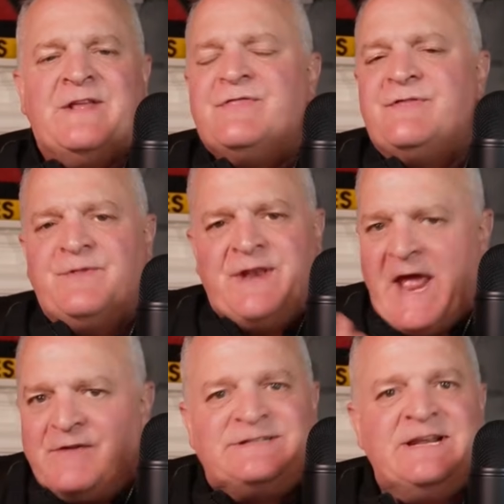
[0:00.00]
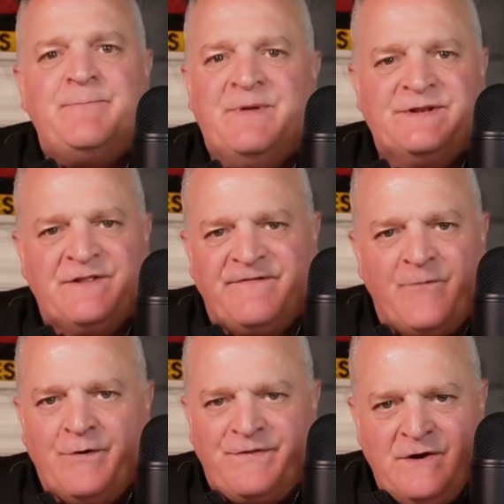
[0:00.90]
now deep into the
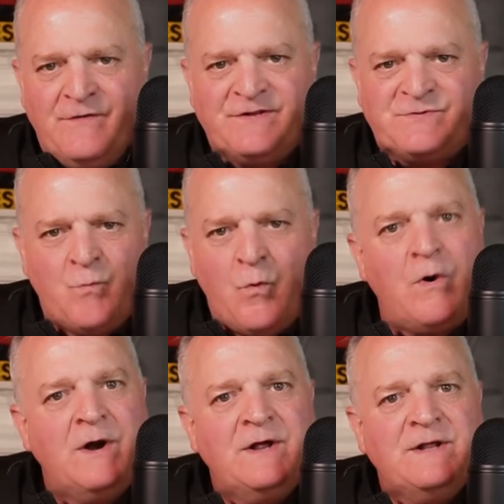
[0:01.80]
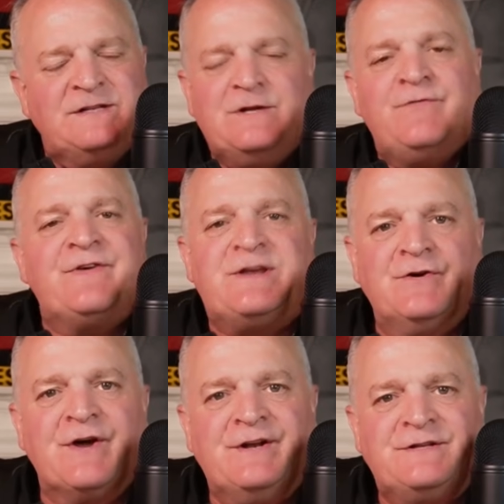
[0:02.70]
fourth year of this war, do you think
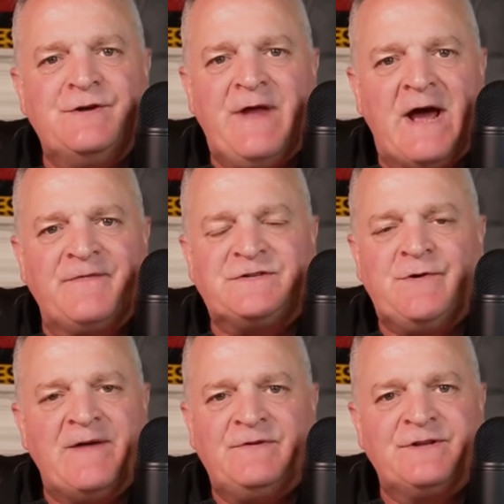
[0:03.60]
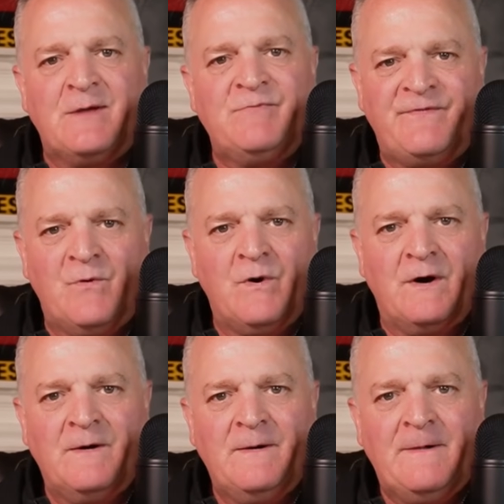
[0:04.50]
you're going to do now that you haven't done
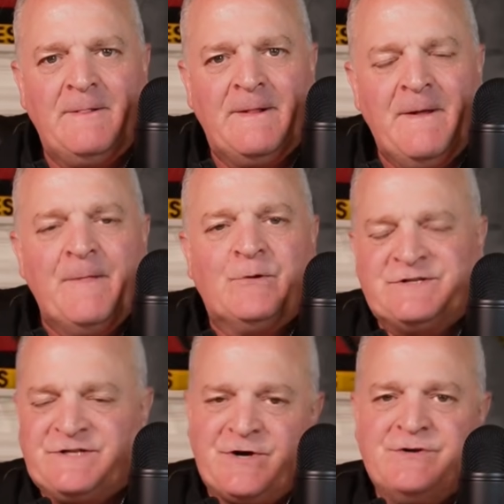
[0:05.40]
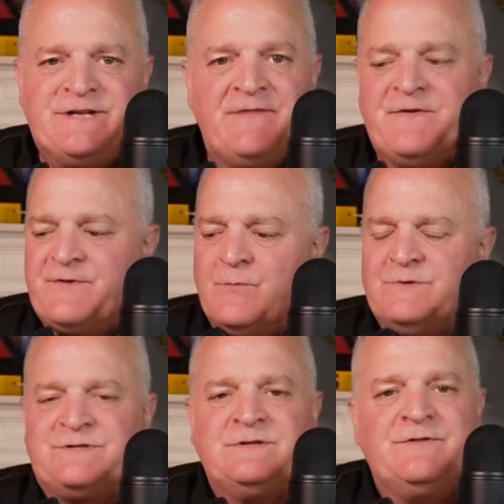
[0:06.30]
before? Well, as it turns out that
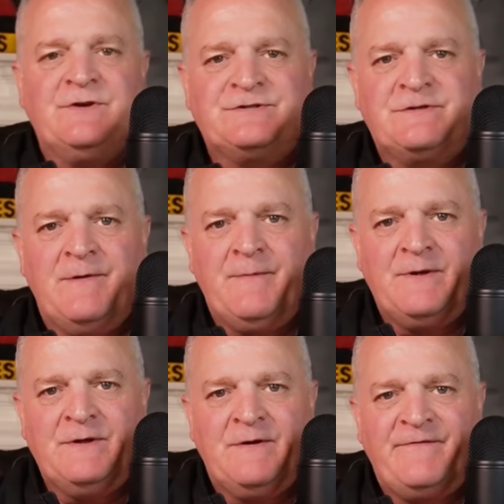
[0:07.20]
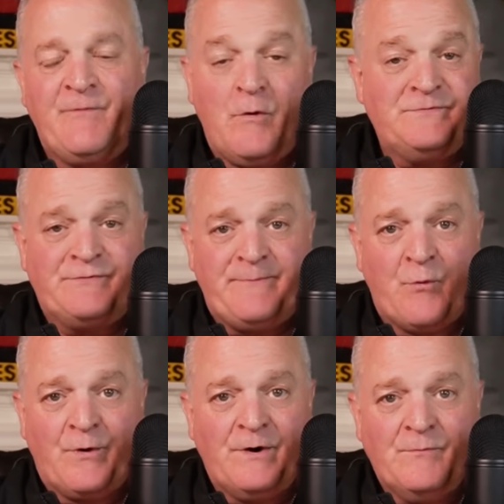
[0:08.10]
there's a Forbes
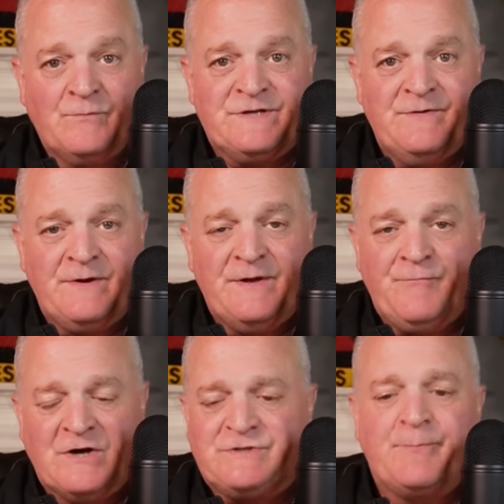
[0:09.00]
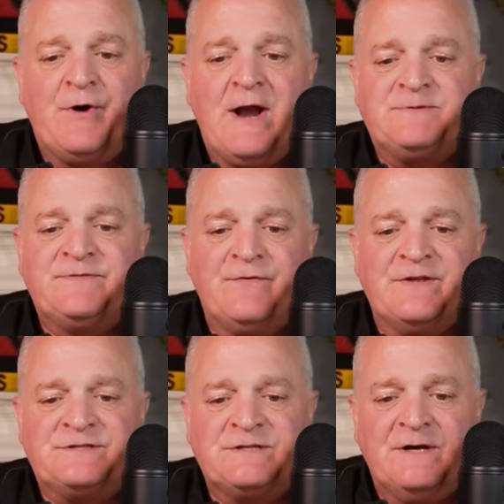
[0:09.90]
reporter was in Russia, perhaps for
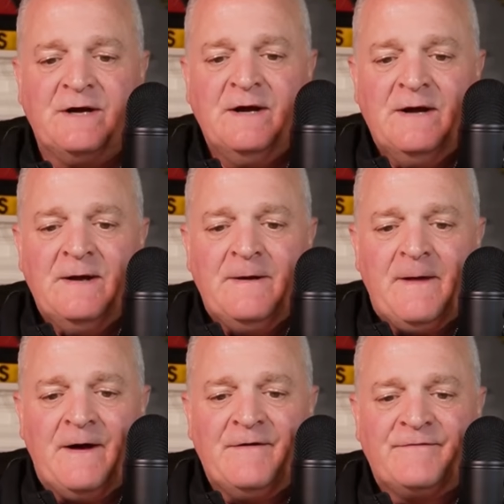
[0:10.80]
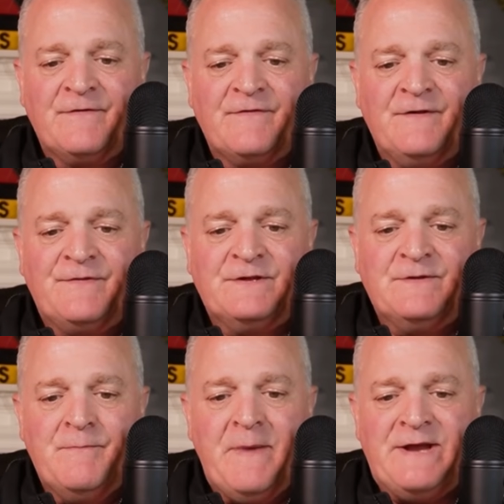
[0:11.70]
this for
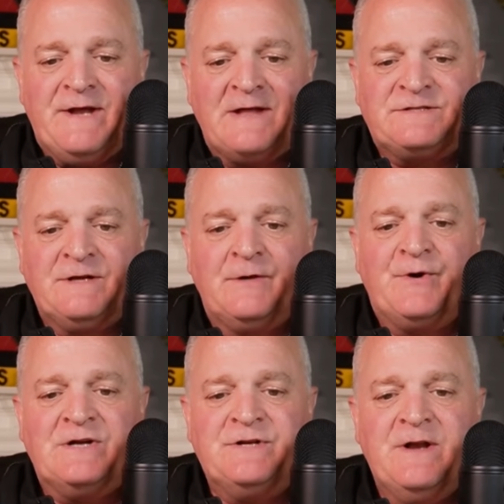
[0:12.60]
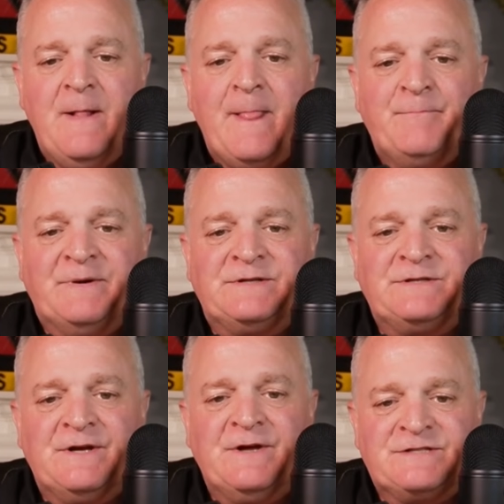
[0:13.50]
the May 9th celebration.
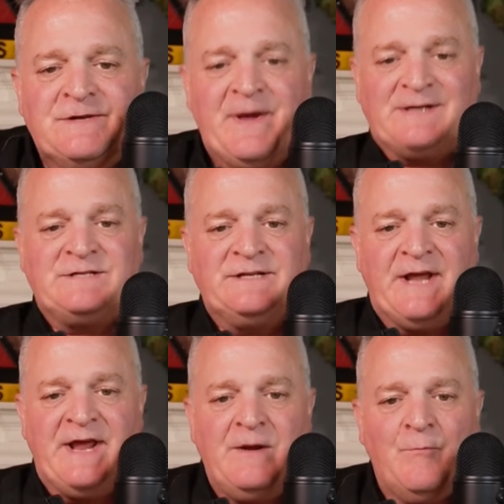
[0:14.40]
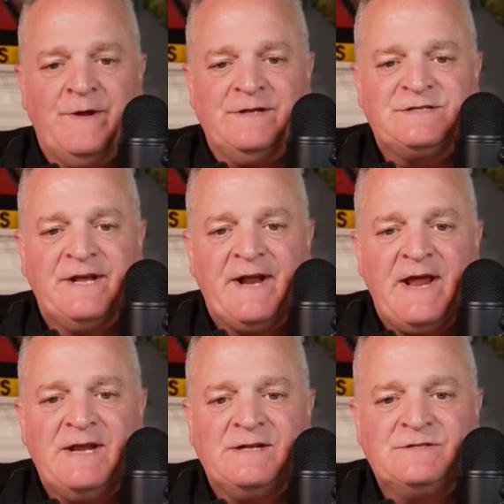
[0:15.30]
But somebody today went and said,
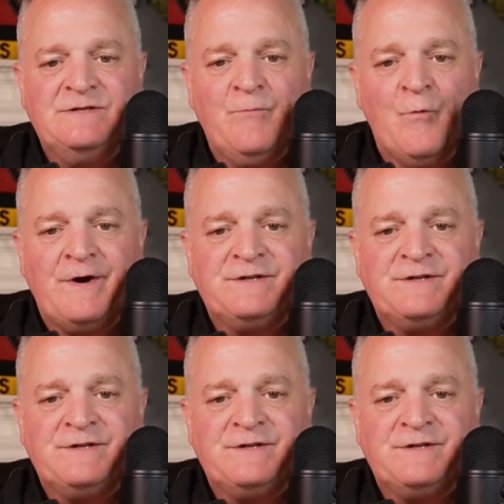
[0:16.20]
hey, wanted to